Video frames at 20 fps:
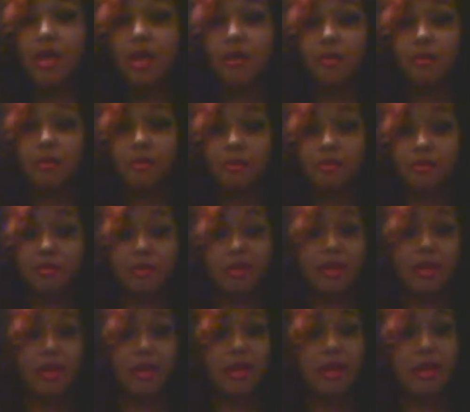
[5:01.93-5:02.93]
People are
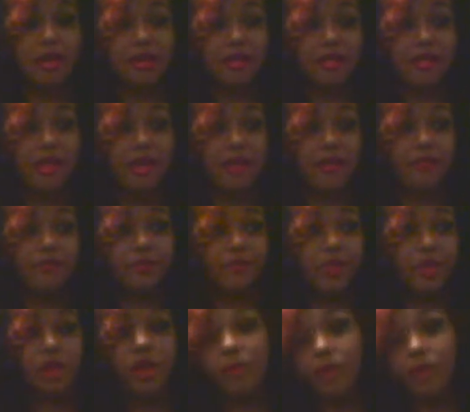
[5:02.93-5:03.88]
saying that, oh